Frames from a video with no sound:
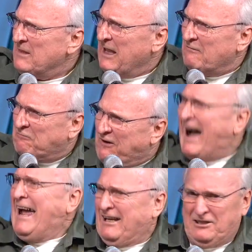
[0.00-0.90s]
and
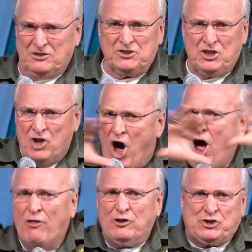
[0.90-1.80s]
violence and
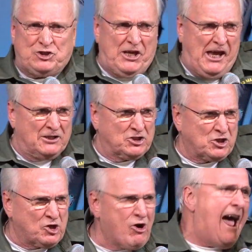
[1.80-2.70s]
all those things
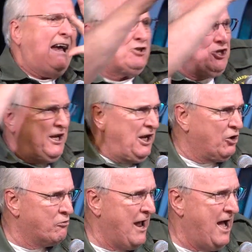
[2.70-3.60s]
crashing in
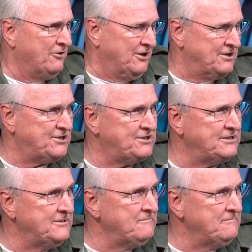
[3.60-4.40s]
around us.